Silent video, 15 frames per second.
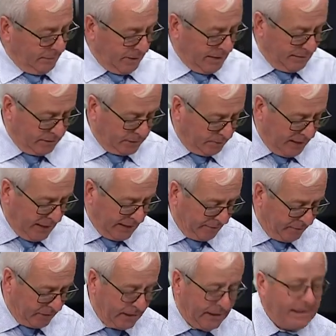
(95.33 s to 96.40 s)
whatever they planning
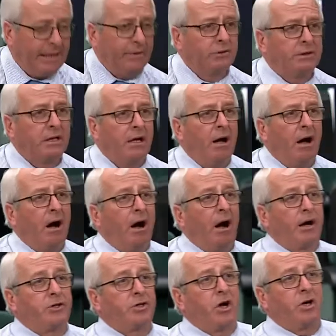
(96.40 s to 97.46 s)
for a hen house
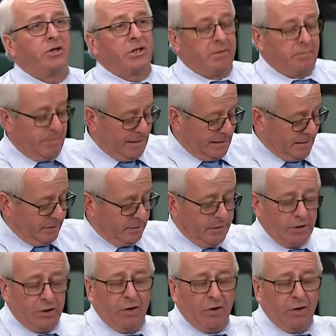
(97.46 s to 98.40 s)
or a Georgian building.